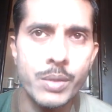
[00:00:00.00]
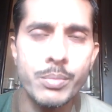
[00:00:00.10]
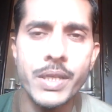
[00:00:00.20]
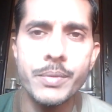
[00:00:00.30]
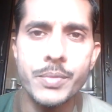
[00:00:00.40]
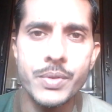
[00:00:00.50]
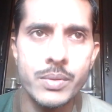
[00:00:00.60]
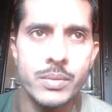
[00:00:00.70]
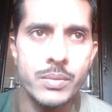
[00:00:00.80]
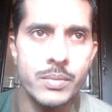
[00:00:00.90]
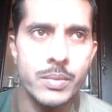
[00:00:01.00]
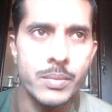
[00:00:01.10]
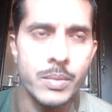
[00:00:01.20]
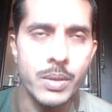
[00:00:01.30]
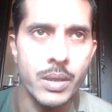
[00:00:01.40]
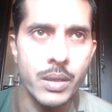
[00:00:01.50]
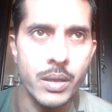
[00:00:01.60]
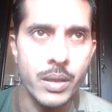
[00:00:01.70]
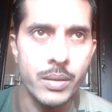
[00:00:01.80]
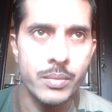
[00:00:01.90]
sometimes
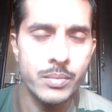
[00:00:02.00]
are